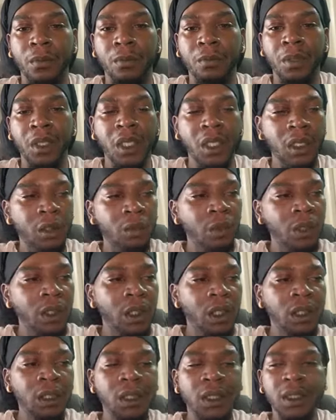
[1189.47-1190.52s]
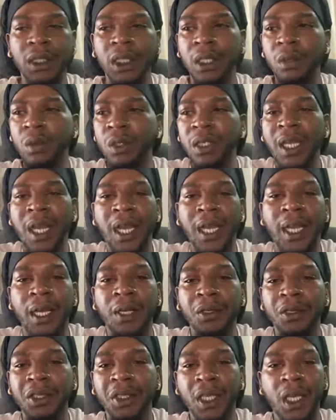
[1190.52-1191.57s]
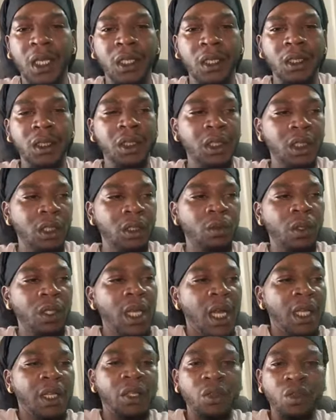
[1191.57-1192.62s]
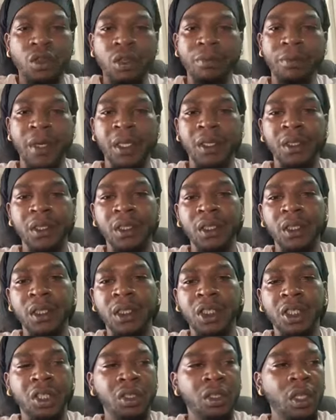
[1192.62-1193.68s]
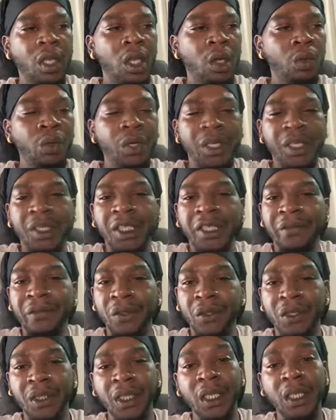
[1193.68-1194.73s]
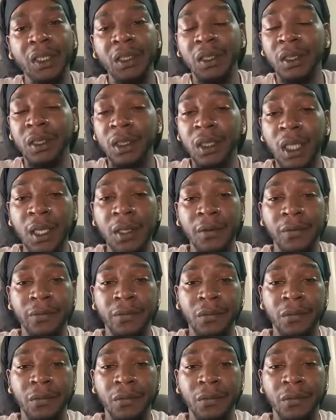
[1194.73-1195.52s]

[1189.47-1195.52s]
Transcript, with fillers: Because we understand we're not outshining each other. We're not doing better than each other. We're at different stages in life.